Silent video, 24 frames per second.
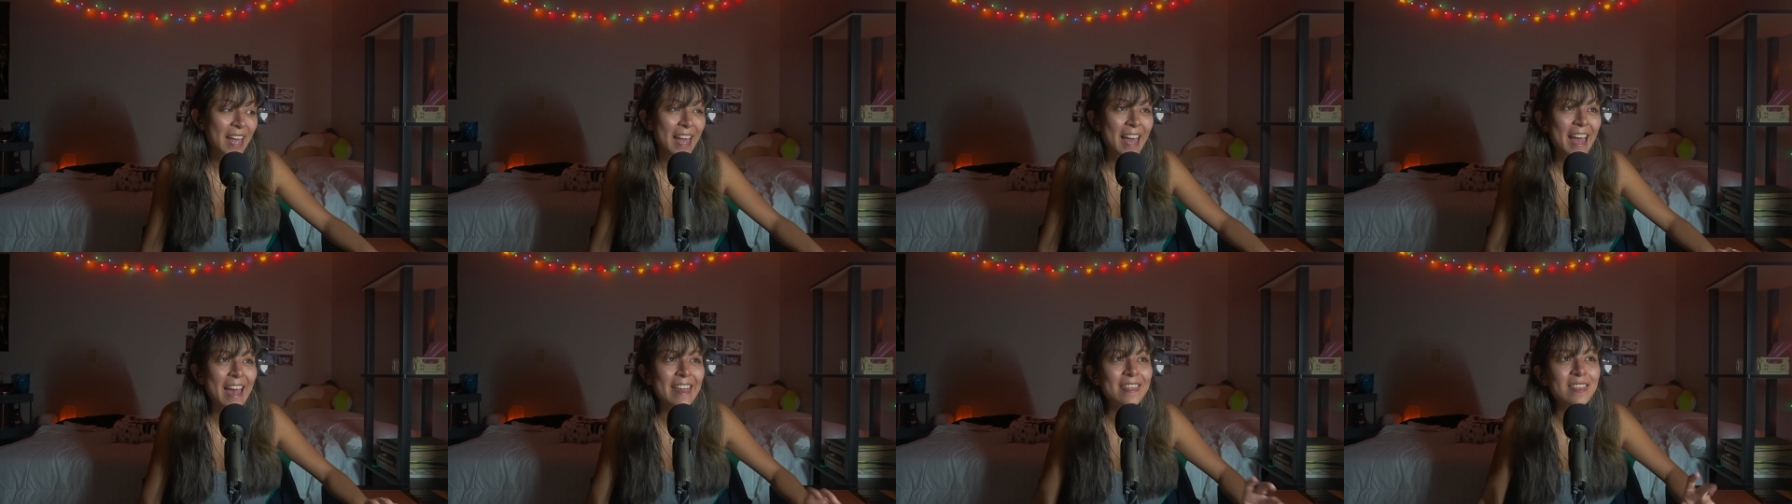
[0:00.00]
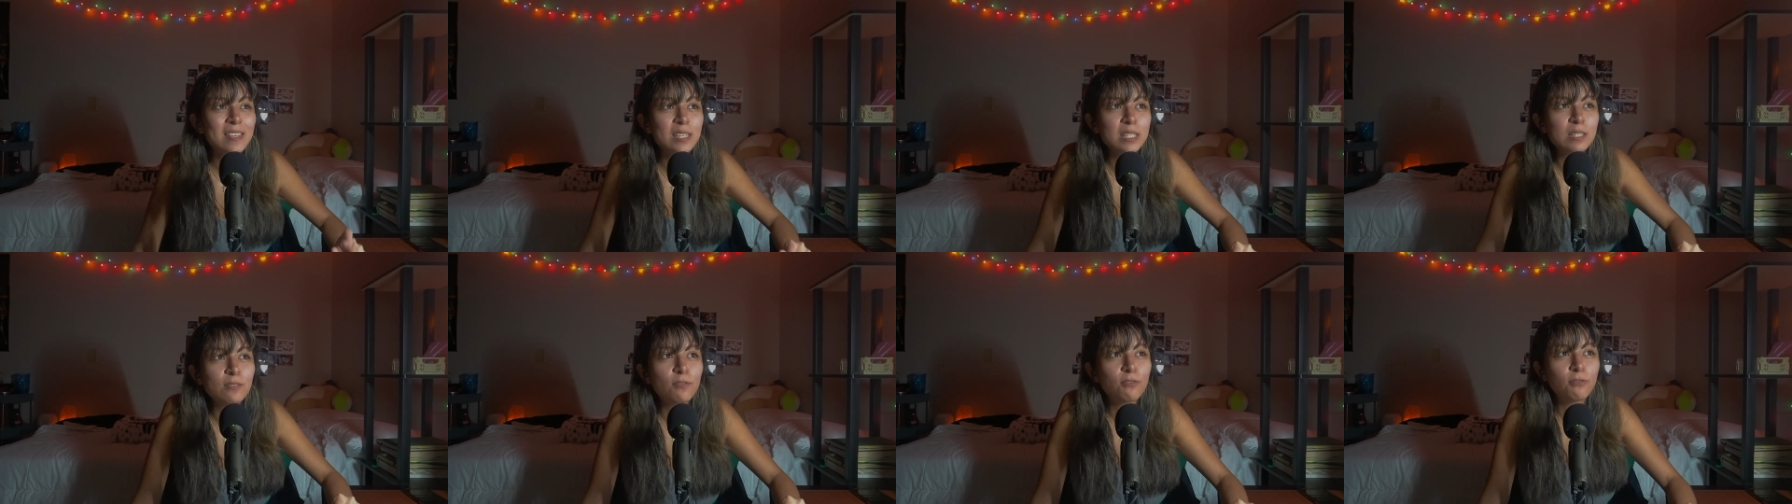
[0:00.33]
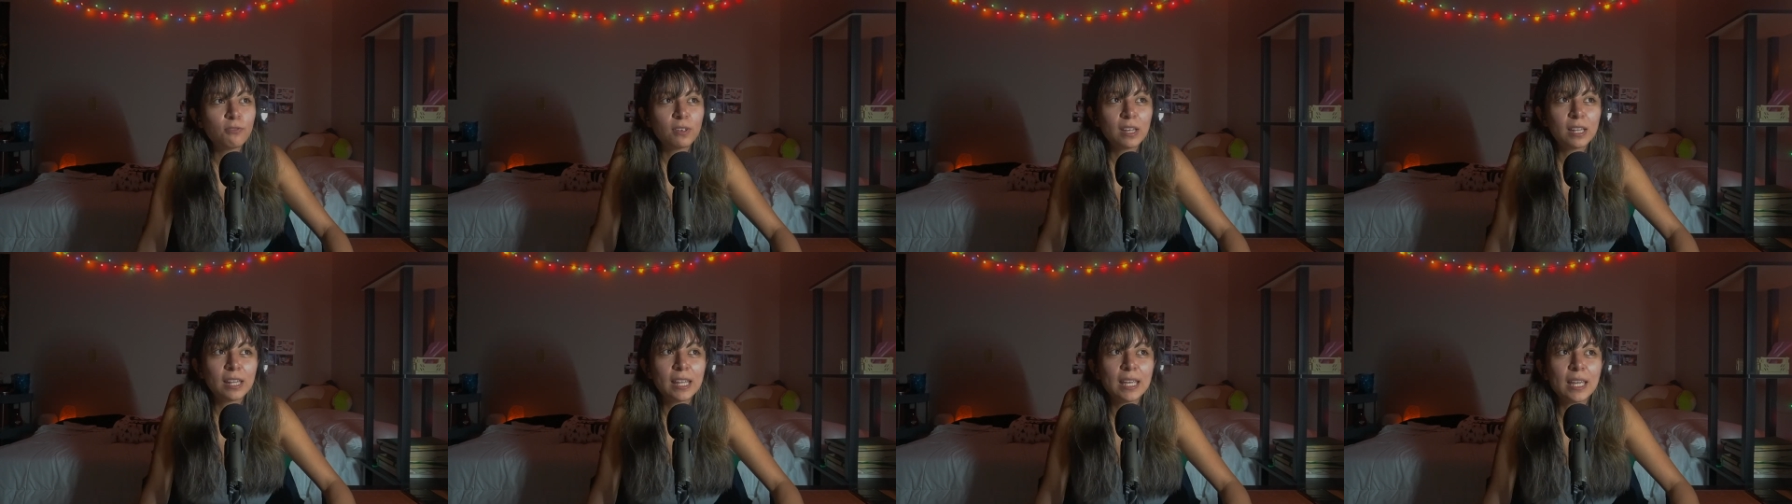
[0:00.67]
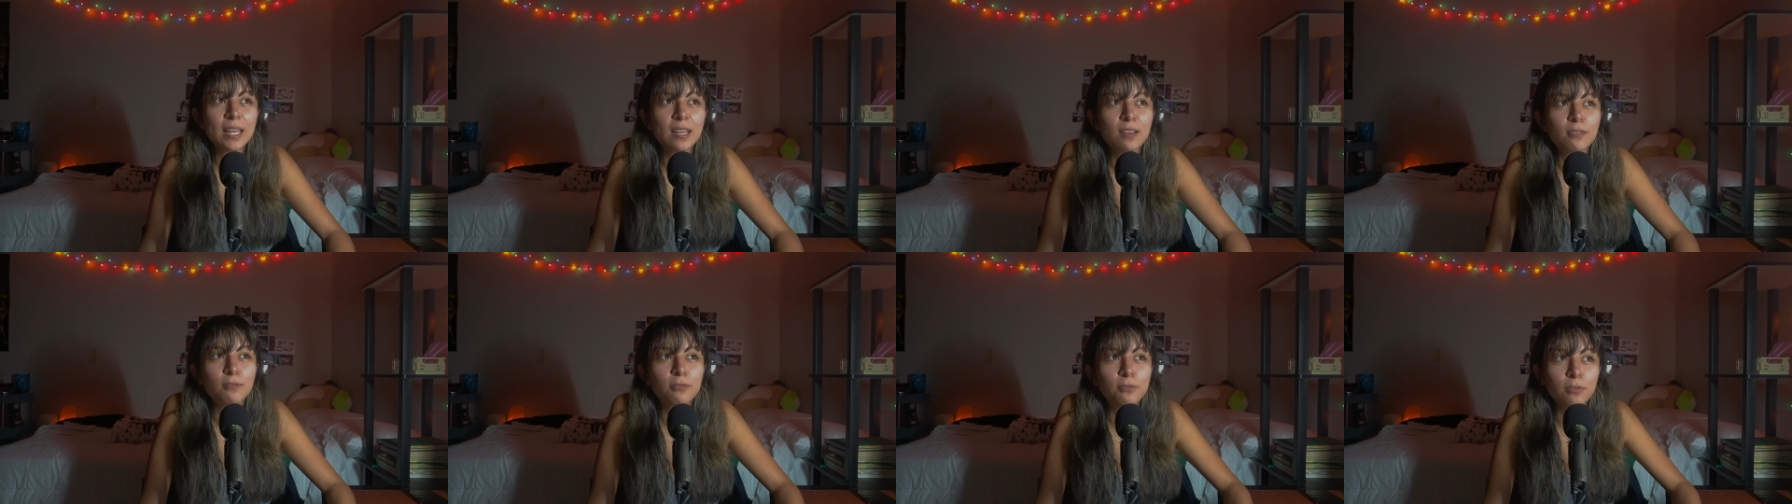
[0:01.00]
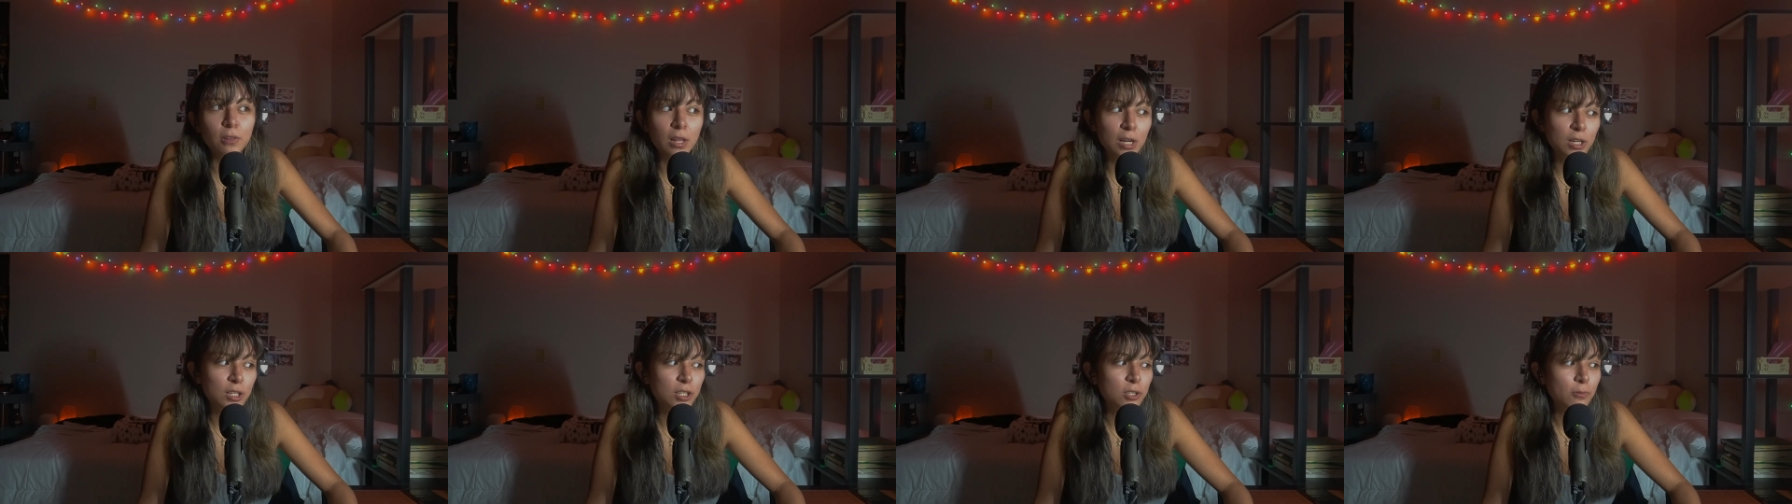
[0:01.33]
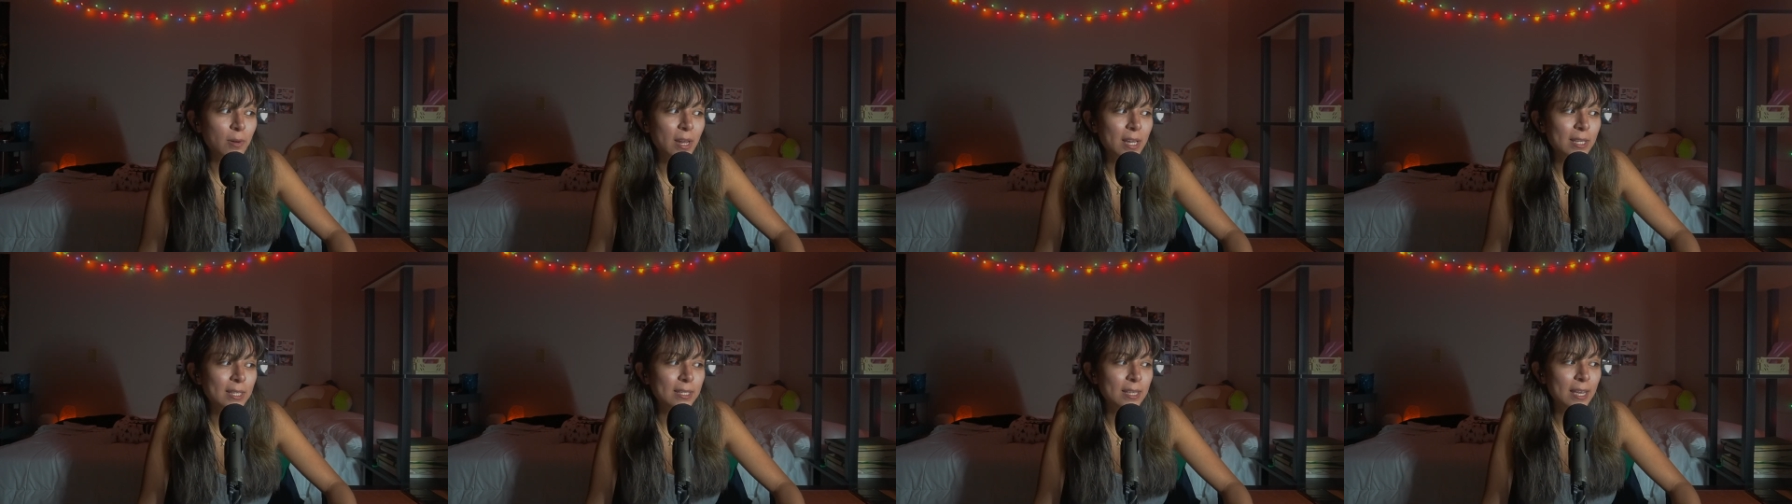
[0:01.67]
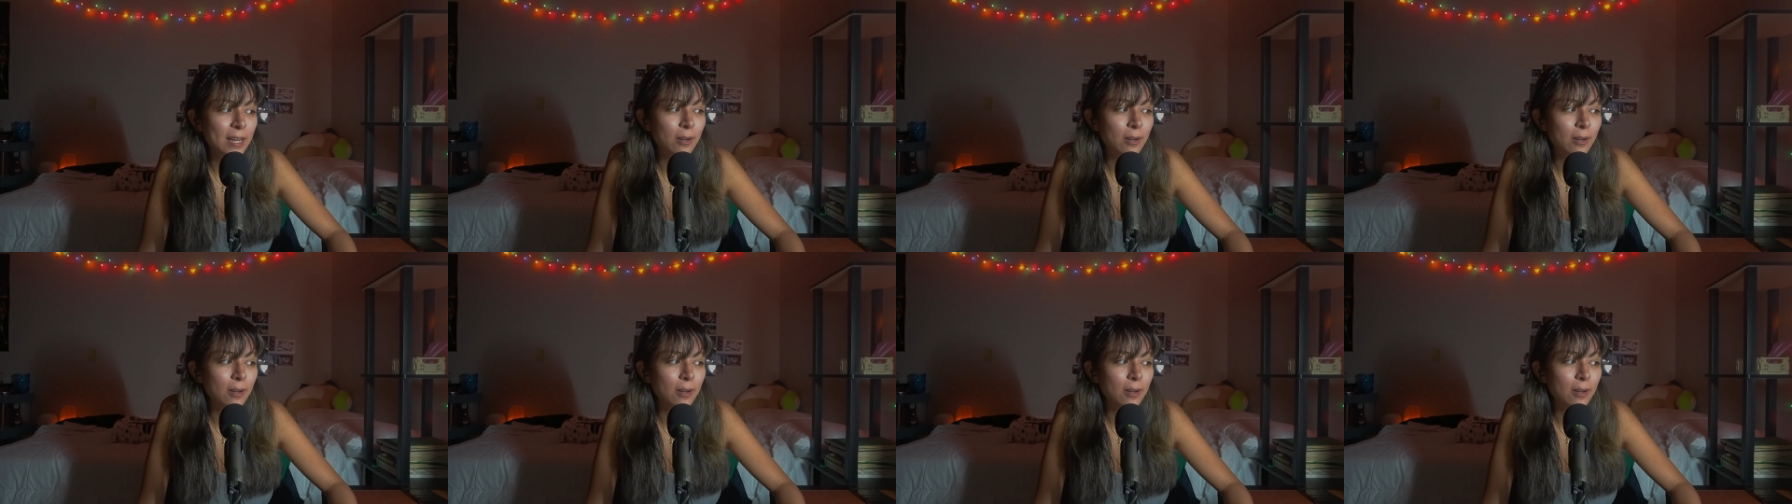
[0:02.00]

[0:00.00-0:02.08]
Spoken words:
And this feeling fluctuates.